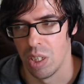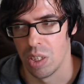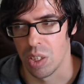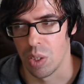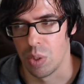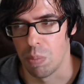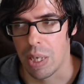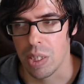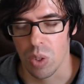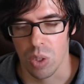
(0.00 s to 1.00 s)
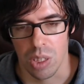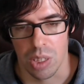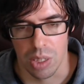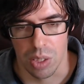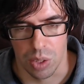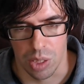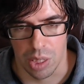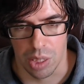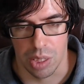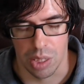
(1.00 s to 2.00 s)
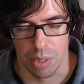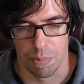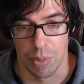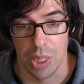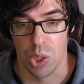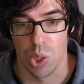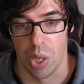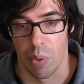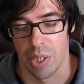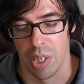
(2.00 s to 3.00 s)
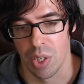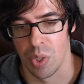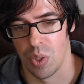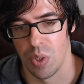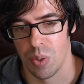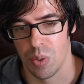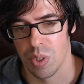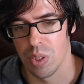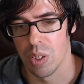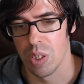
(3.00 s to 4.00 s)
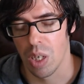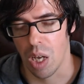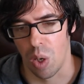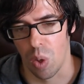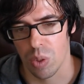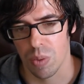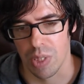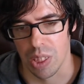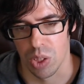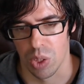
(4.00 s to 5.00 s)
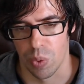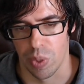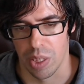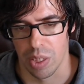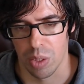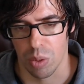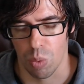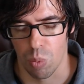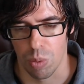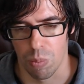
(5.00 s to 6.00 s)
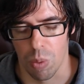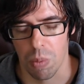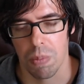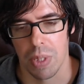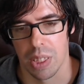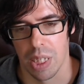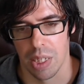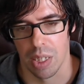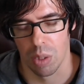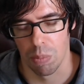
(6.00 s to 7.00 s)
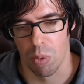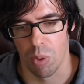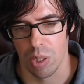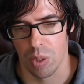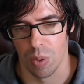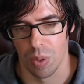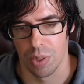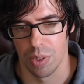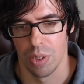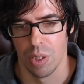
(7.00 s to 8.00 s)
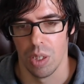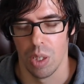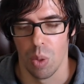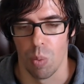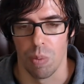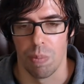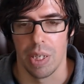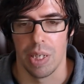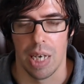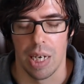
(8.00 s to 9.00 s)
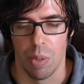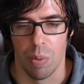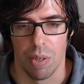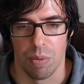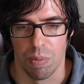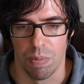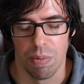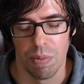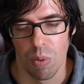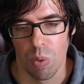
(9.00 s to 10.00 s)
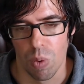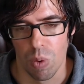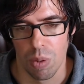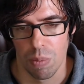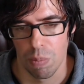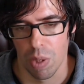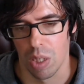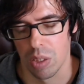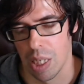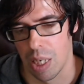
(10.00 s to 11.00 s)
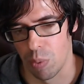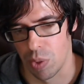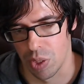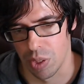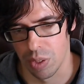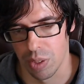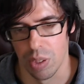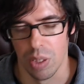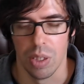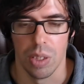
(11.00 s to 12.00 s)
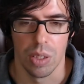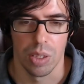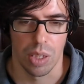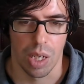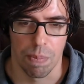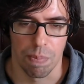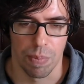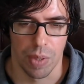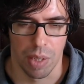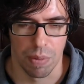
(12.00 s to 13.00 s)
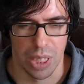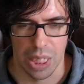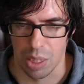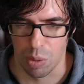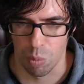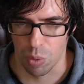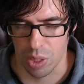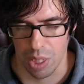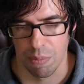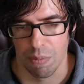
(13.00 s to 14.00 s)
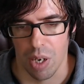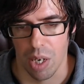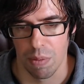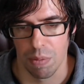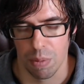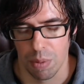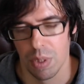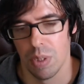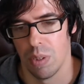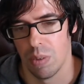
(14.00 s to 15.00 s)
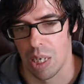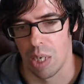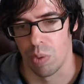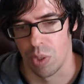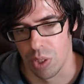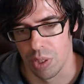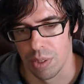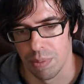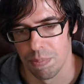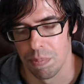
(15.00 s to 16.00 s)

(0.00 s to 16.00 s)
So depending on the dictionary that you use, a lot of dictionaries would probably say that the polyglot would be anywhere from 4+ languages. Some I've seen would say 5 languages.